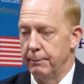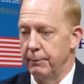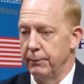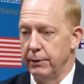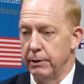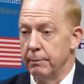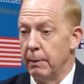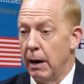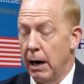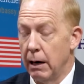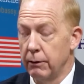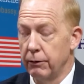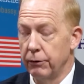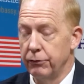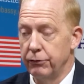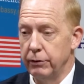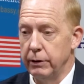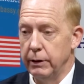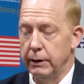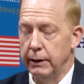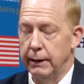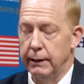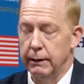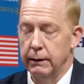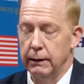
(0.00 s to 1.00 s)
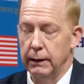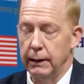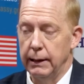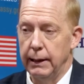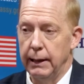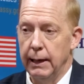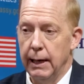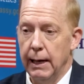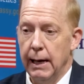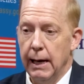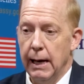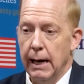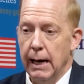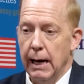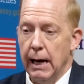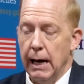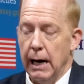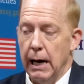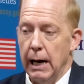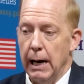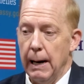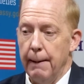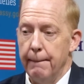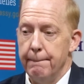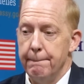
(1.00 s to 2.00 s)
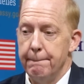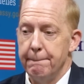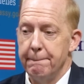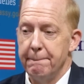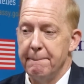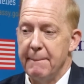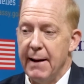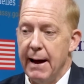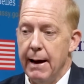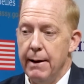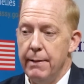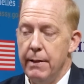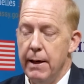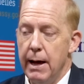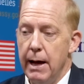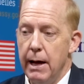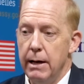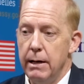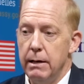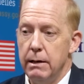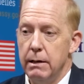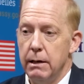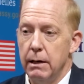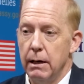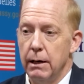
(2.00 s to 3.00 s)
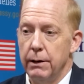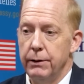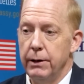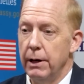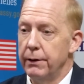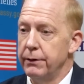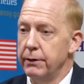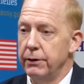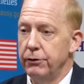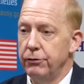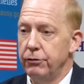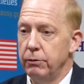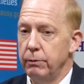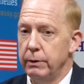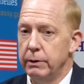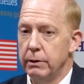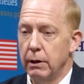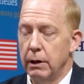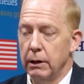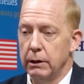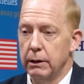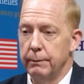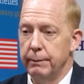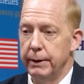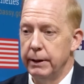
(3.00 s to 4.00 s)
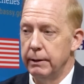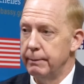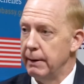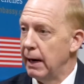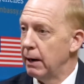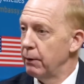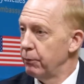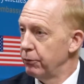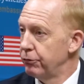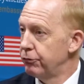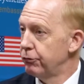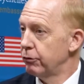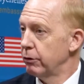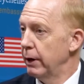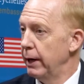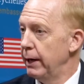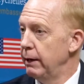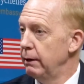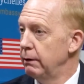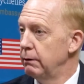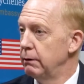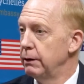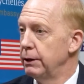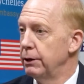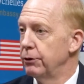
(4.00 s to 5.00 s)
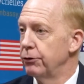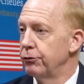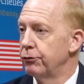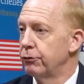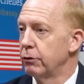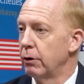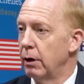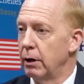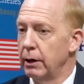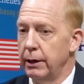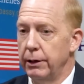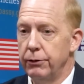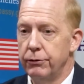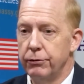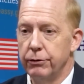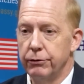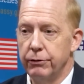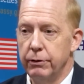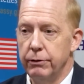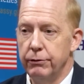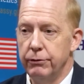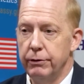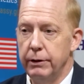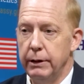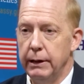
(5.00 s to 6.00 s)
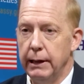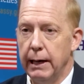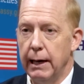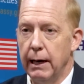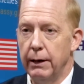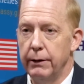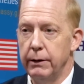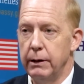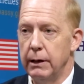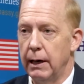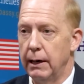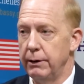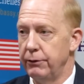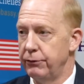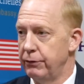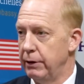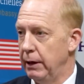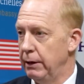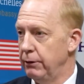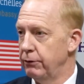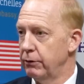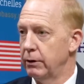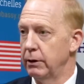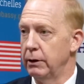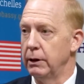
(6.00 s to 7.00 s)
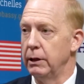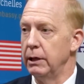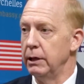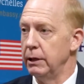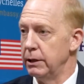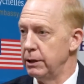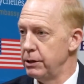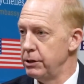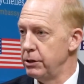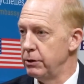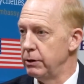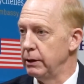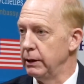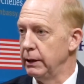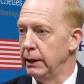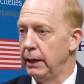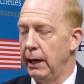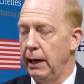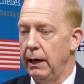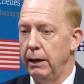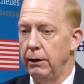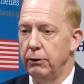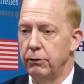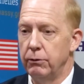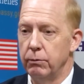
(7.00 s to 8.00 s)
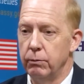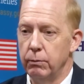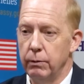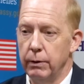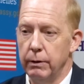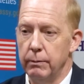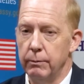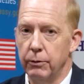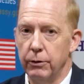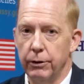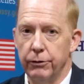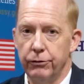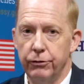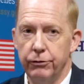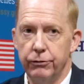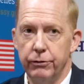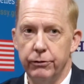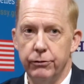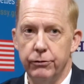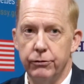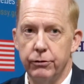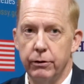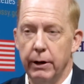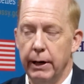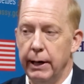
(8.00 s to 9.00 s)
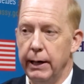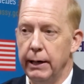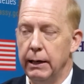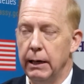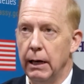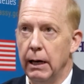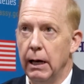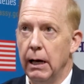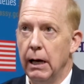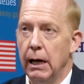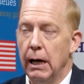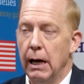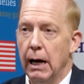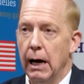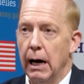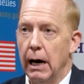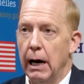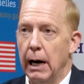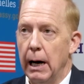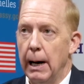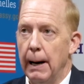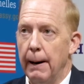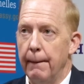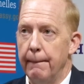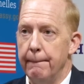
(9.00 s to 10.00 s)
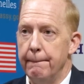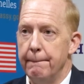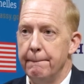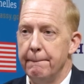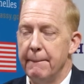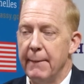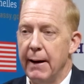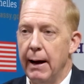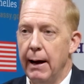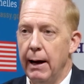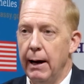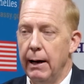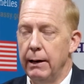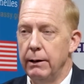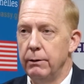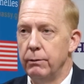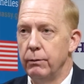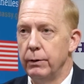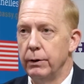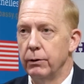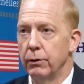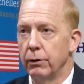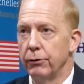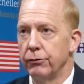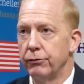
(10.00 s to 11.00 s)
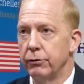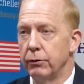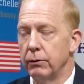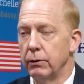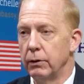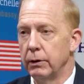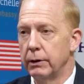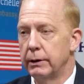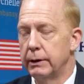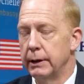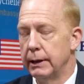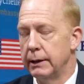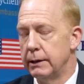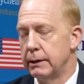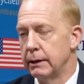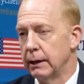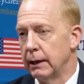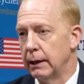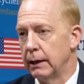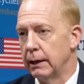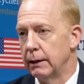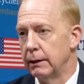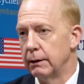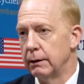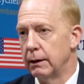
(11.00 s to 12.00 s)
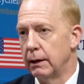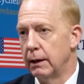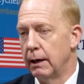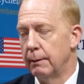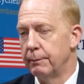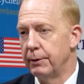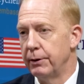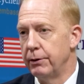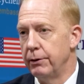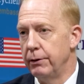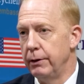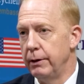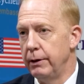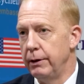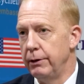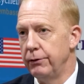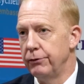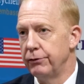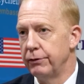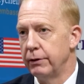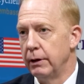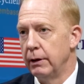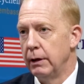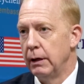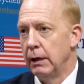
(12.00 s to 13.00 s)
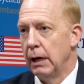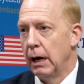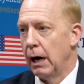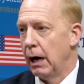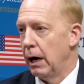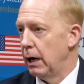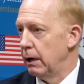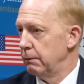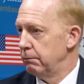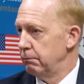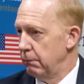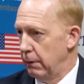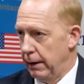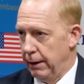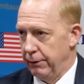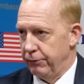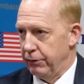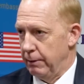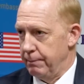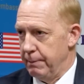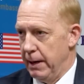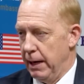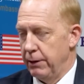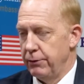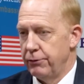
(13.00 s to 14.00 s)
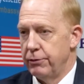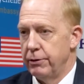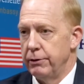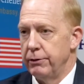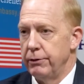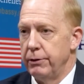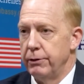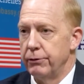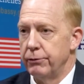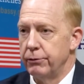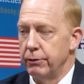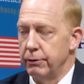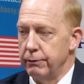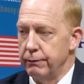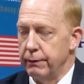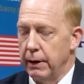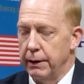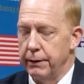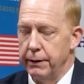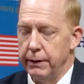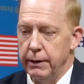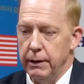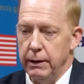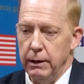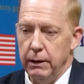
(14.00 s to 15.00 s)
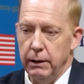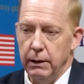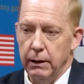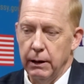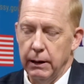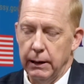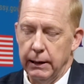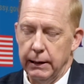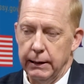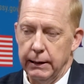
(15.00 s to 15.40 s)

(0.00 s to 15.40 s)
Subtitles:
democracy inherently. And then the other issue we talked a bit about was trade. Strong interest in seeing how the United States could continue to engage with Mauritius in trade. And we also looked at opportunities on, as I mentioned, sort of on the